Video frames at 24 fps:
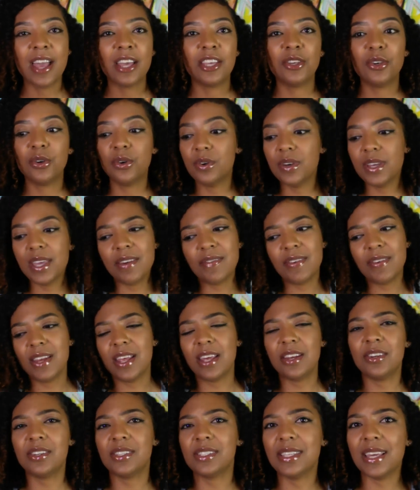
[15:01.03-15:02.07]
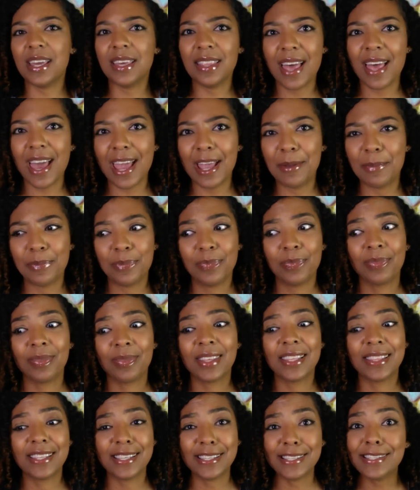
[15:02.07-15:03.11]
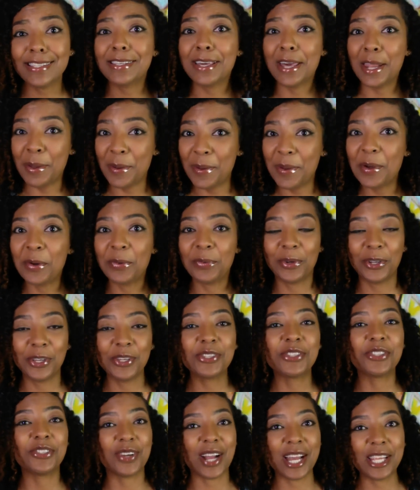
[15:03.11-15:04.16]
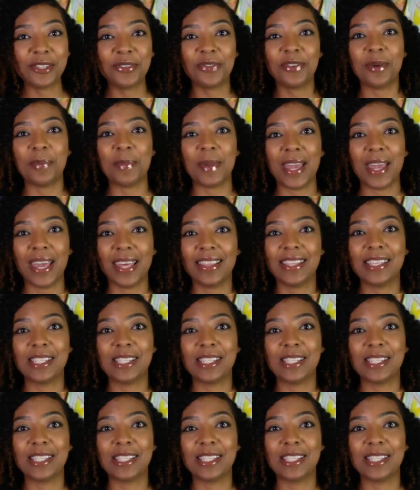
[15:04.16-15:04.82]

You'll even understand like, this is going to be a real stretch for me at this